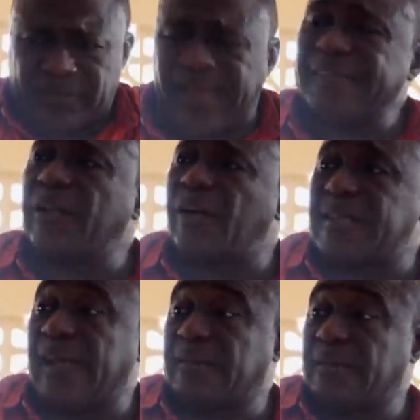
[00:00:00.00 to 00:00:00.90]
Then the Lord
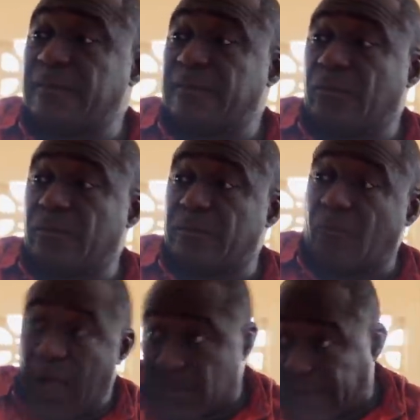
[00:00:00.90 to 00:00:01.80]
said,
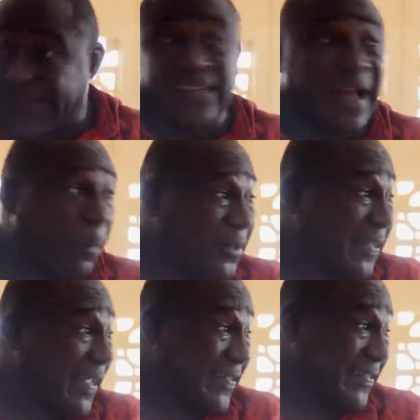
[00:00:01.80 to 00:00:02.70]
well, Kennedy Agyapong
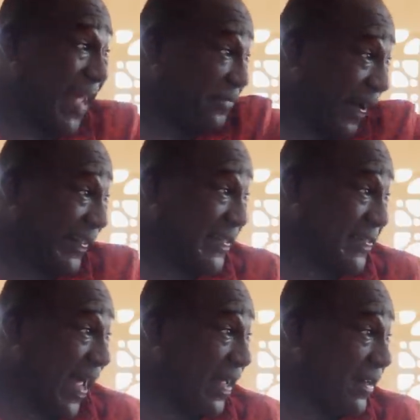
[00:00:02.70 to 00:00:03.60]
says he's their
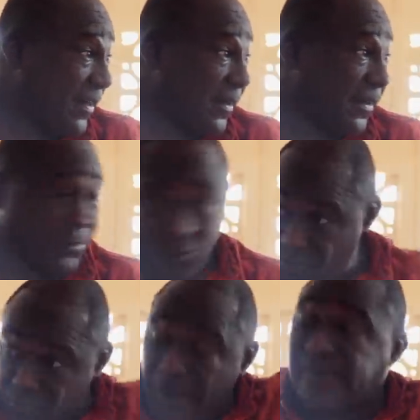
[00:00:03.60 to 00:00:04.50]
financier. So
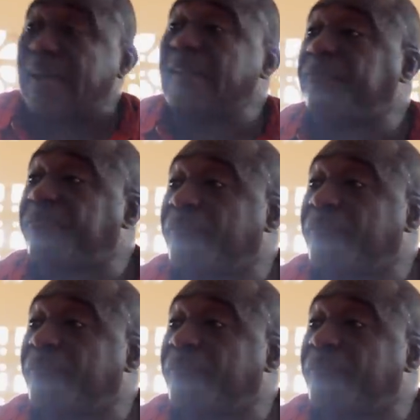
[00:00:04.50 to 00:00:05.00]
go and tell him.